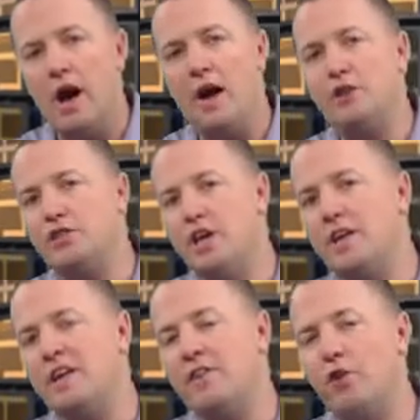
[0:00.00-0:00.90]
I
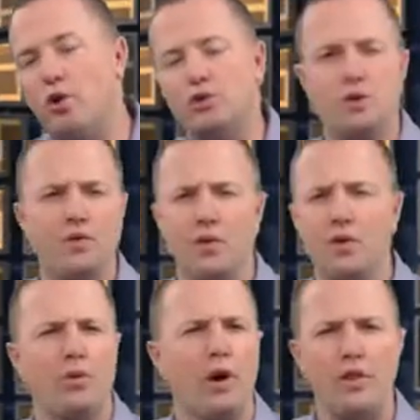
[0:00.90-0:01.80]
understand Nick Foles threw
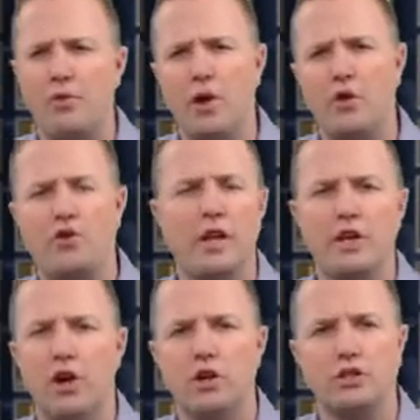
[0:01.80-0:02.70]
for, 380
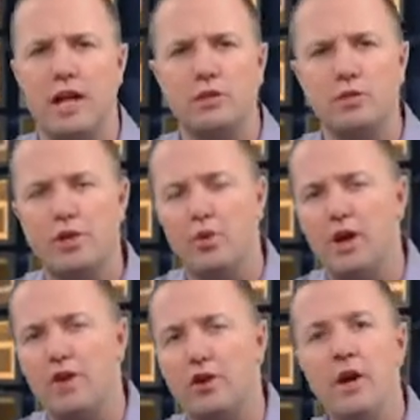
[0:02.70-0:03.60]
yards last week or
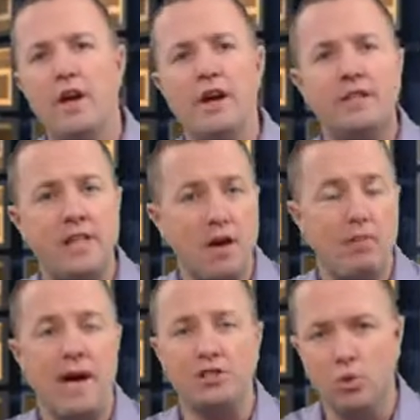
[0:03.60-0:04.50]
whatever.
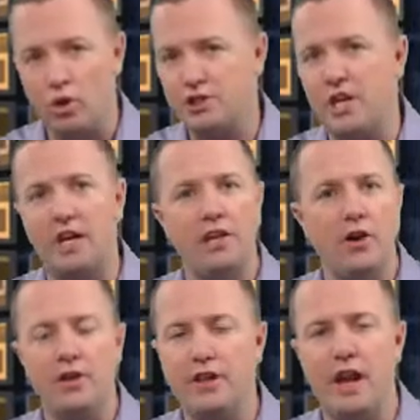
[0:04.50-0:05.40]
Tampa has the worst
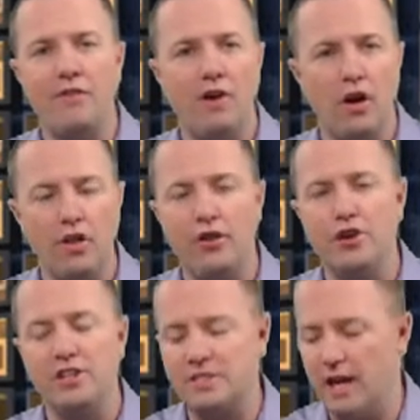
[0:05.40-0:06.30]
secondary in the NFL,
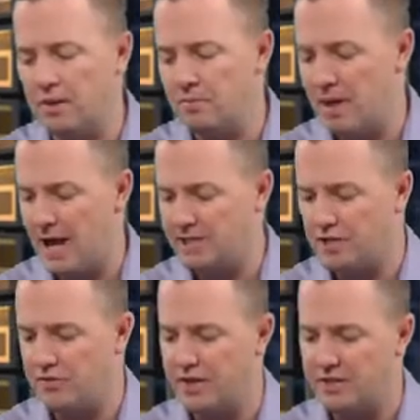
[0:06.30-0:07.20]
32nd in pass
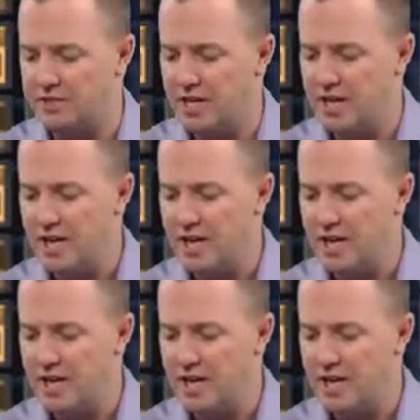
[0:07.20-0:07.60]
defense.